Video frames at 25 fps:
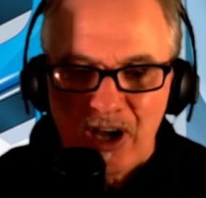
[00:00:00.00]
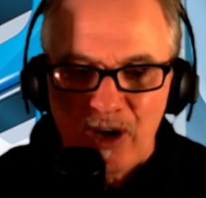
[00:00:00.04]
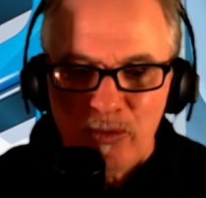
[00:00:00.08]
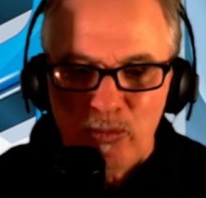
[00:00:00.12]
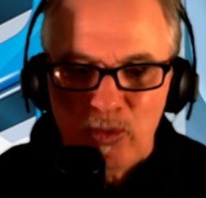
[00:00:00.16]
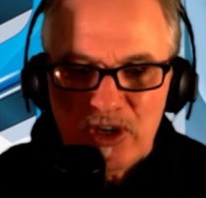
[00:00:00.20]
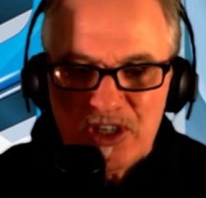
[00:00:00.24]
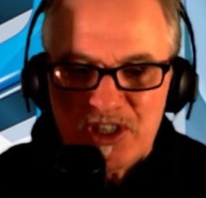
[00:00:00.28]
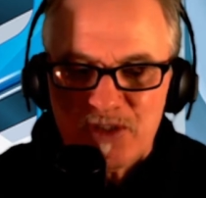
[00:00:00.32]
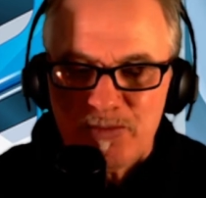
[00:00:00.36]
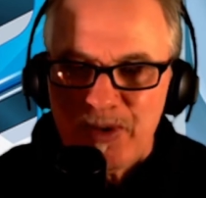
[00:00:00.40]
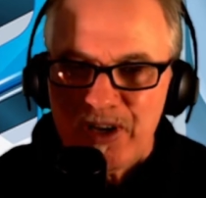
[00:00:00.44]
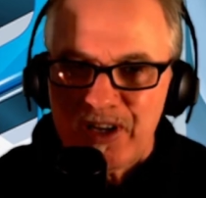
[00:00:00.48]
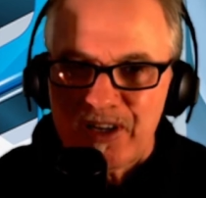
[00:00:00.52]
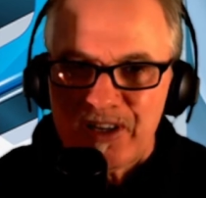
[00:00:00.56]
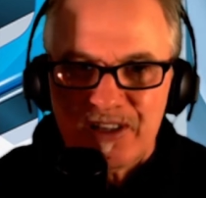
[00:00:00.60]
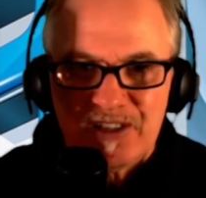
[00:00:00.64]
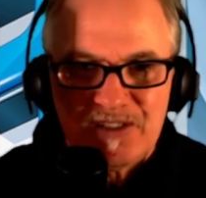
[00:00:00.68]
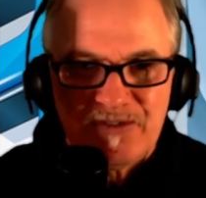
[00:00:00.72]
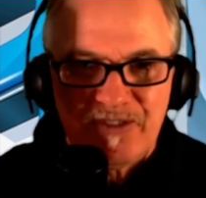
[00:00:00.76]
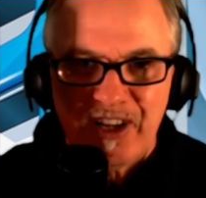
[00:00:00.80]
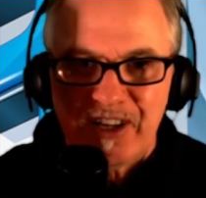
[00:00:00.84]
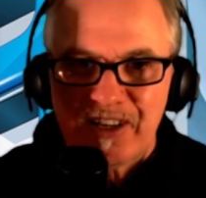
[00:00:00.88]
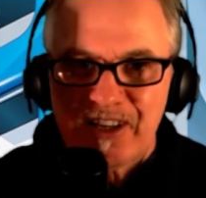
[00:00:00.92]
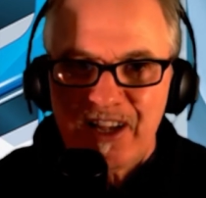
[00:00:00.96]
Will Smith
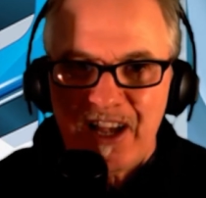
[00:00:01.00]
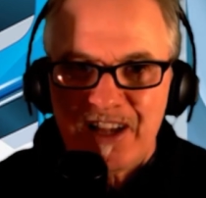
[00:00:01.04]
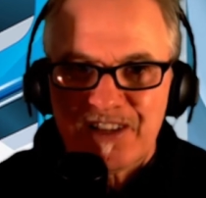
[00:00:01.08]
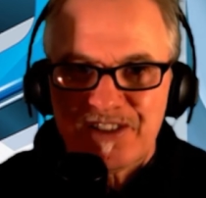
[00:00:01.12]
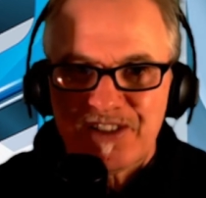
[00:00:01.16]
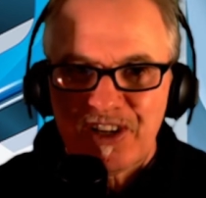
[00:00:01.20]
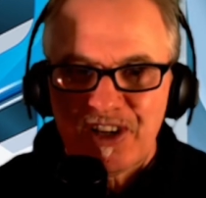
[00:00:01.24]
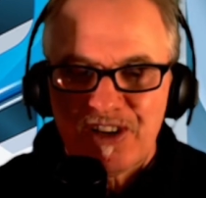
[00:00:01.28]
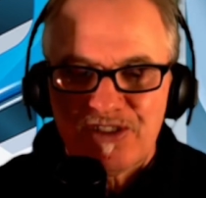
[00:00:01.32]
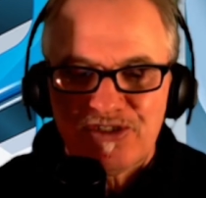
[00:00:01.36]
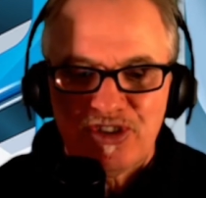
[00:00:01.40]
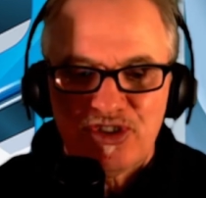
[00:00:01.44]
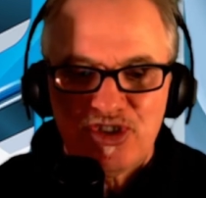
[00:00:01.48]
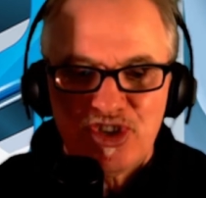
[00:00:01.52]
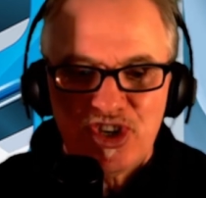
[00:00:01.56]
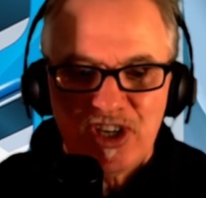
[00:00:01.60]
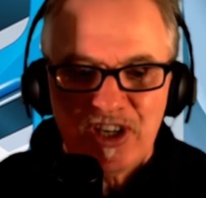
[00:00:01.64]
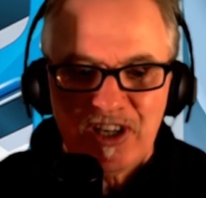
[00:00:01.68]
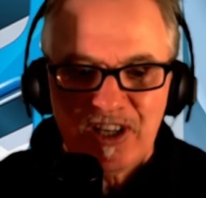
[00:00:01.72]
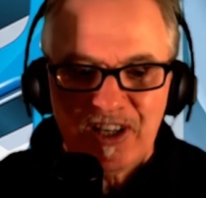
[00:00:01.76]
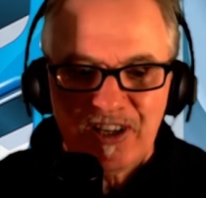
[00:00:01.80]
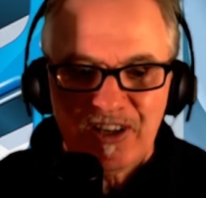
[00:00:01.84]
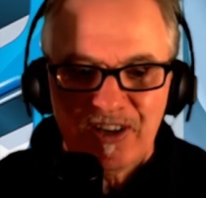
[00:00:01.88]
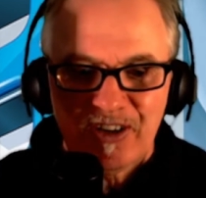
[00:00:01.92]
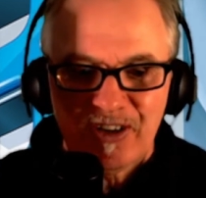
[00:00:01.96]
is fantastic as the
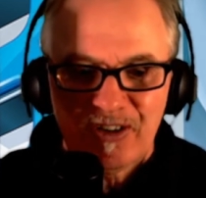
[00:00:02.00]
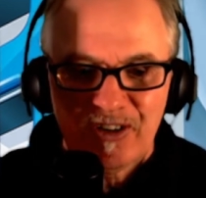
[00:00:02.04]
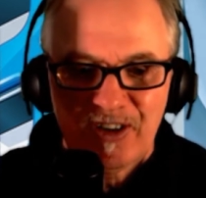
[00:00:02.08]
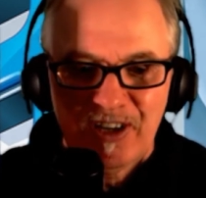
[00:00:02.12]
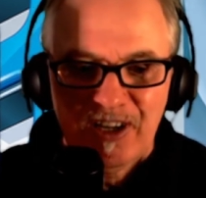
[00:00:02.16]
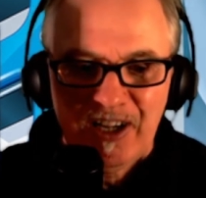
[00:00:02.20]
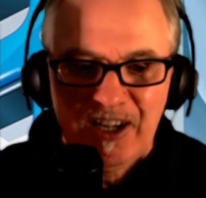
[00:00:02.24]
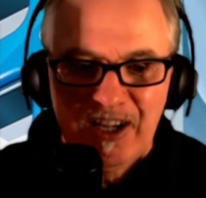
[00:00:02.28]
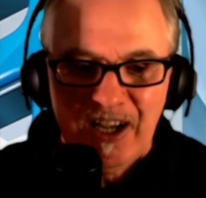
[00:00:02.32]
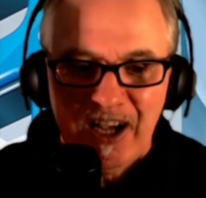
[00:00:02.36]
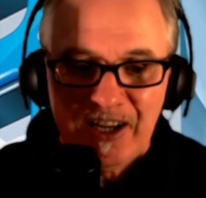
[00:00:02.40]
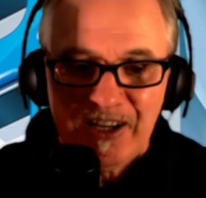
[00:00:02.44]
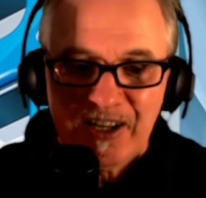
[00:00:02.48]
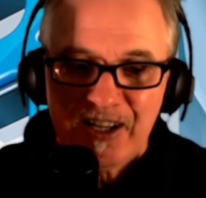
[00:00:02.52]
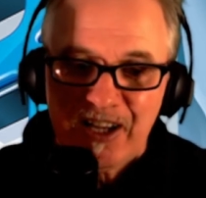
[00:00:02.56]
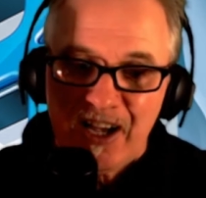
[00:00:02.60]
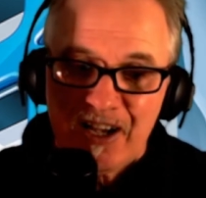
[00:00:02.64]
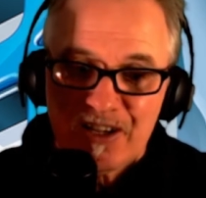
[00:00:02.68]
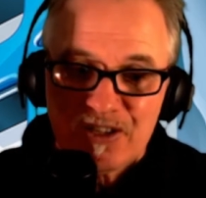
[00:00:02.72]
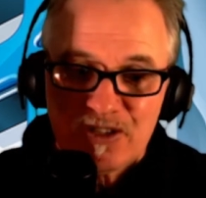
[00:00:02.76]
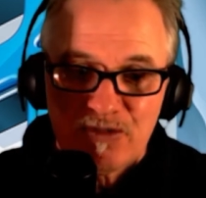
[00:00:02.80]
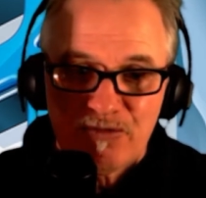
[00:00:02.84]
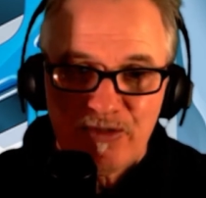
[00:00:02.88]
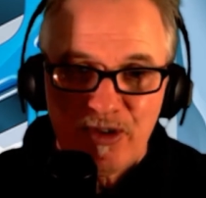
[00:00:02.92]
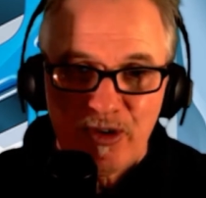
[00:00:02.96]
genie here, and the
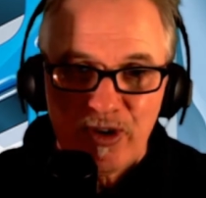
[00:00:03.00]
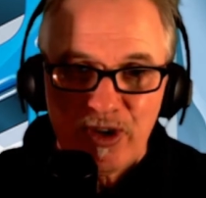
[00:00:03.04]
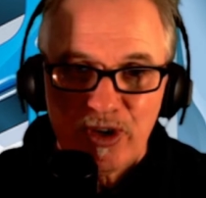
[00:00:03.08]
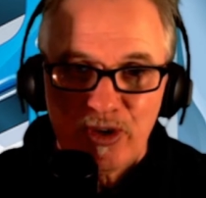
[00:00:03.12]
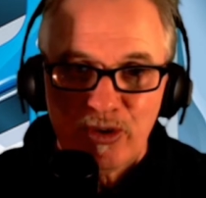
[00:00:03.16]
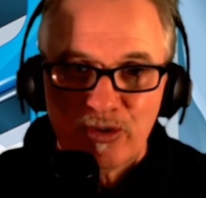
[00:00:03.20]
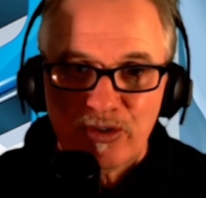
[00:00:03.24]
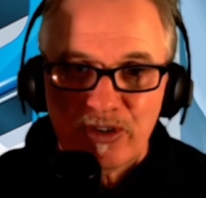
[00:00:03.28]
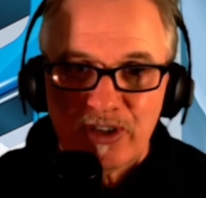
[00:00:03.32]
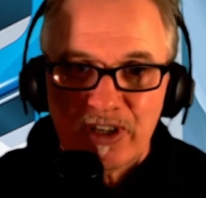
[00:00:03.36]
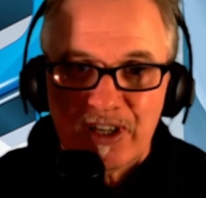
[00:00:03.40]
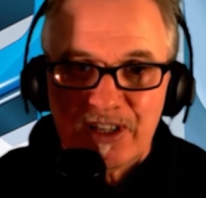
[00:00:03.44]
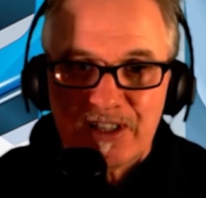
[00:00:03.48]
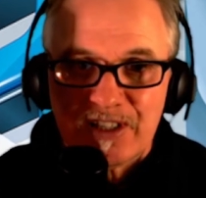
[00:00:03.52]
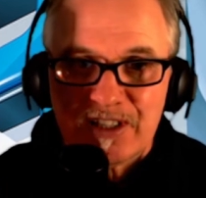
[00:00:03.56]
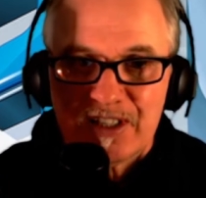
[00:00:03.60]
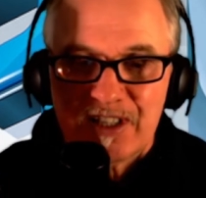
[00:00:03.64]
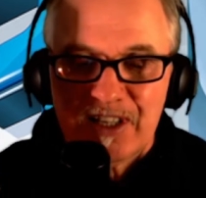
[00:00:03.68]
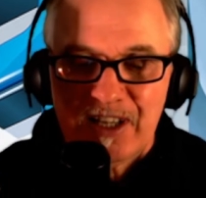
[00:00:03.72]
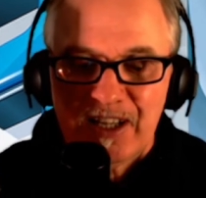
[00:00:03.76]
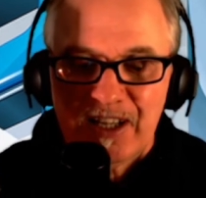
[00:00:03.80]
cast are very good in this.